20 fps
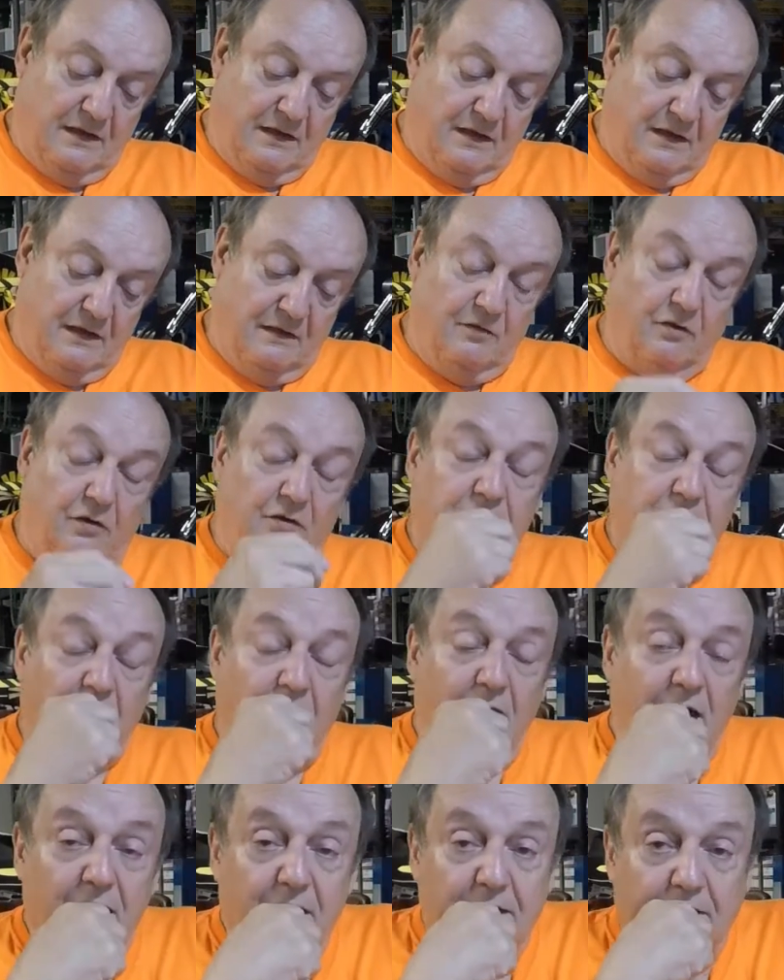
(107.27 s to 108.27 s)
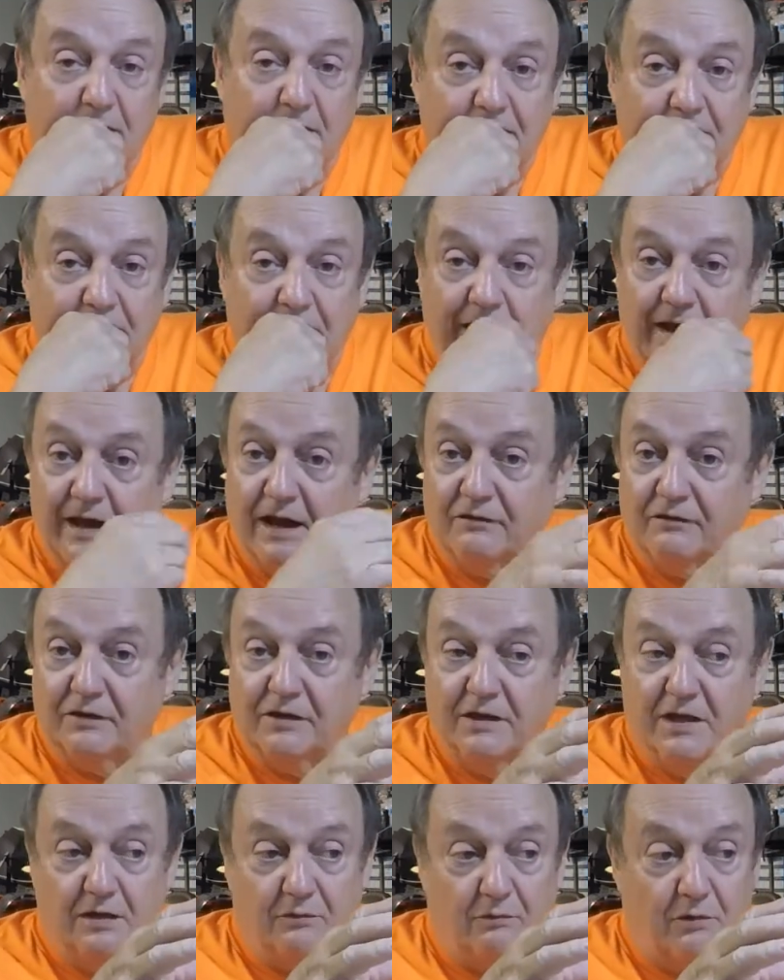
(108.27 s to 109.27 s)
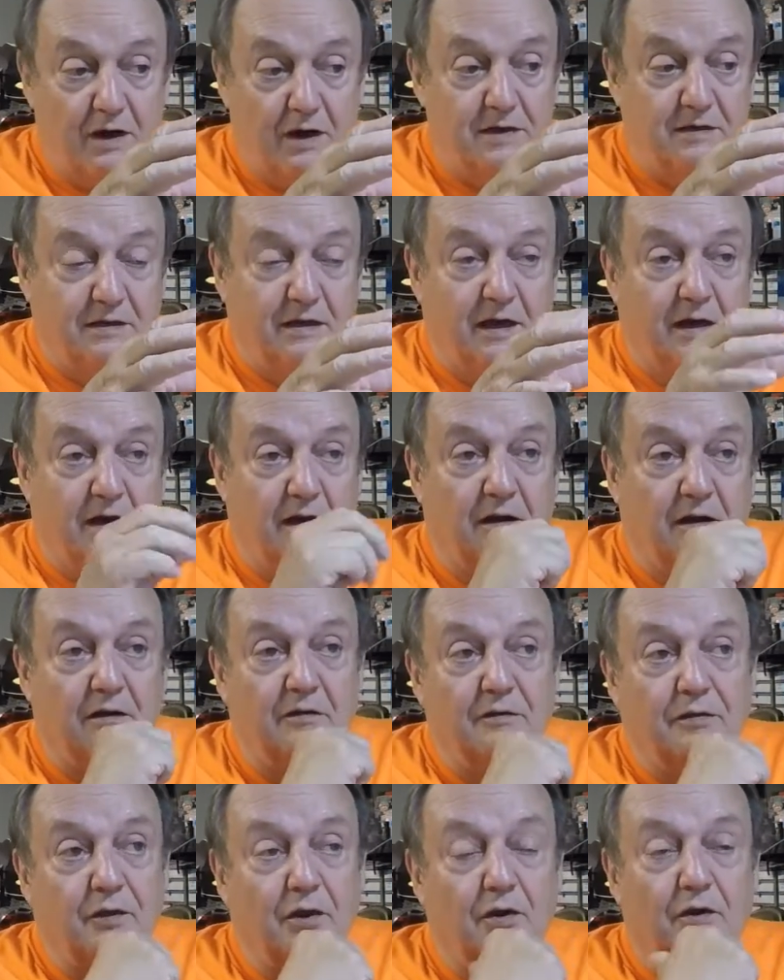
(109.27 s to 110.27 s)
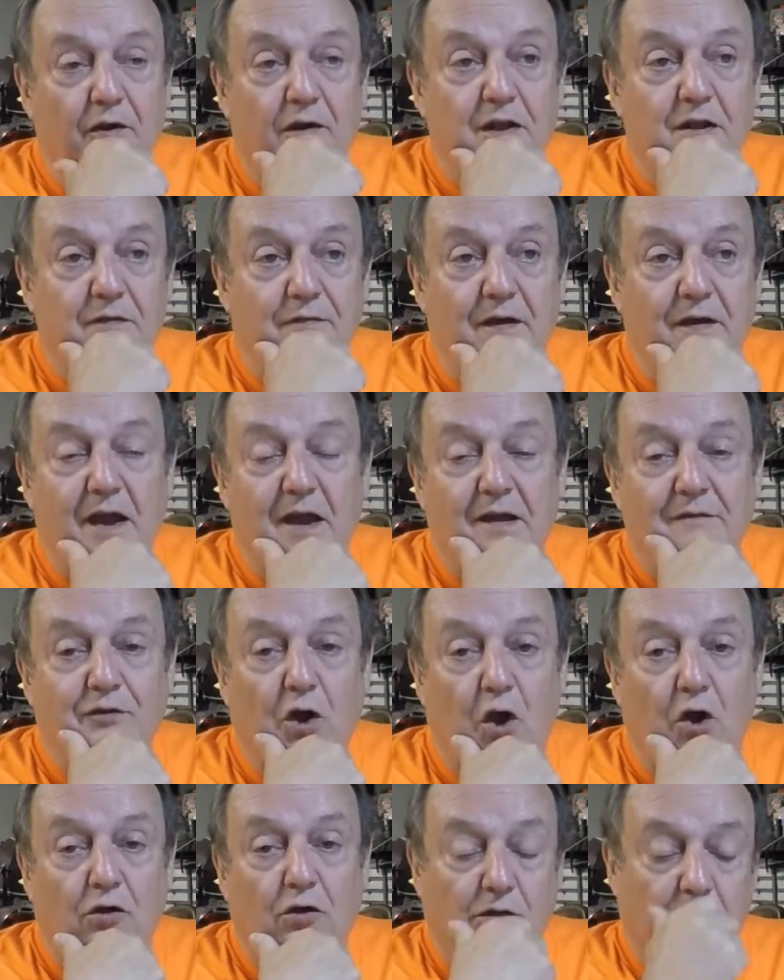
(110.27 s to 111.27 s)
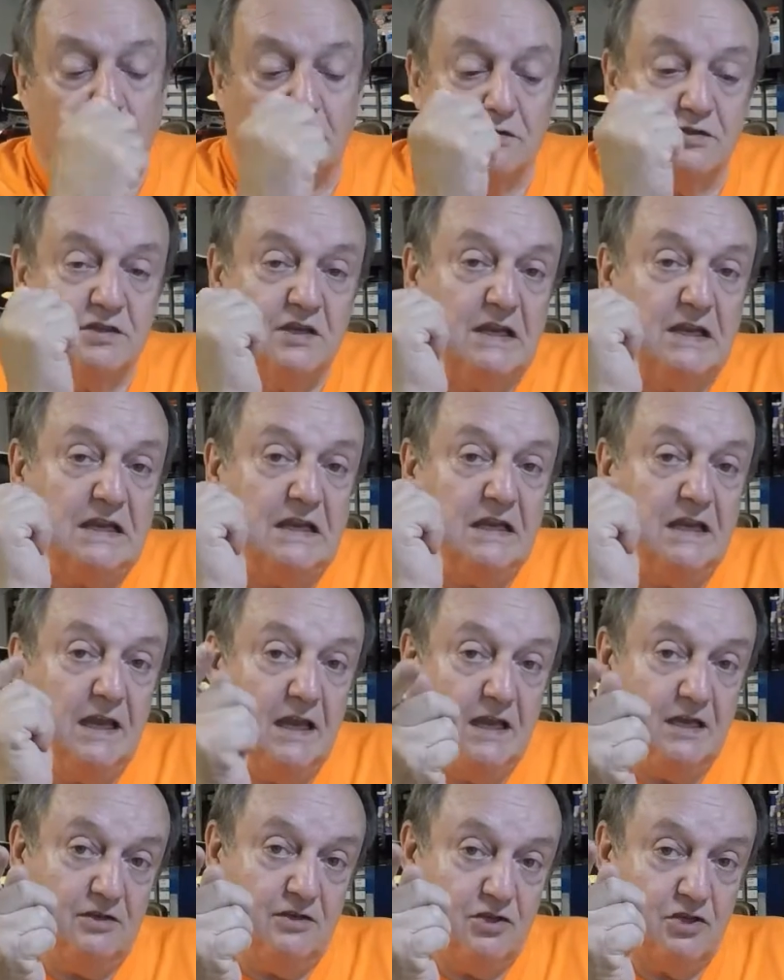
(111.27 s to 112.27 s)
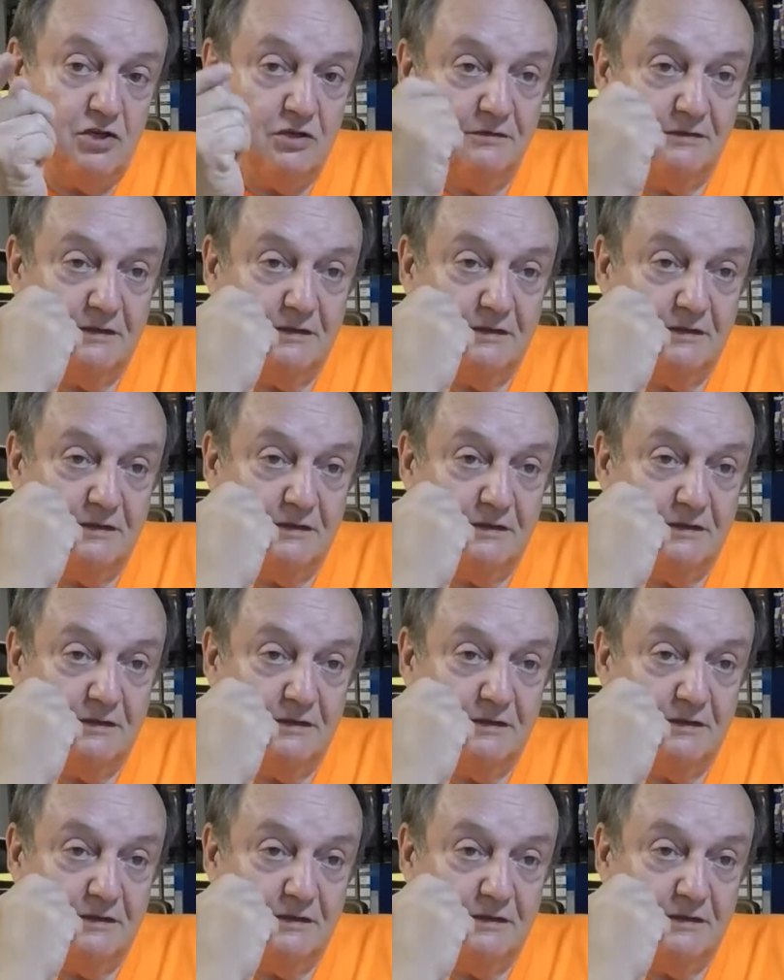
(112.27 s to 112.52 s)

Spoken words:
Looked at it, they have the kit right there, $35 each.